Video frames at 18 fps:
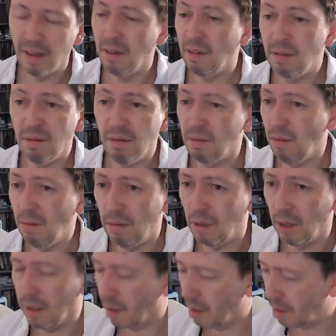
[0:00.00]
Oh,
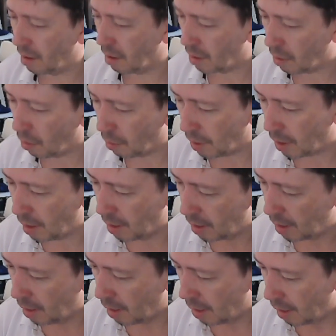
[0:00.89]
right then. Go on
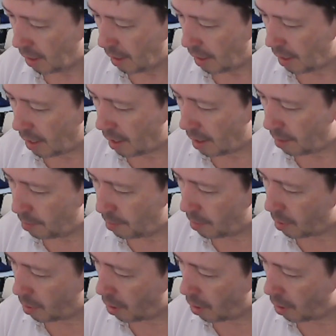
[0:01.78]
then.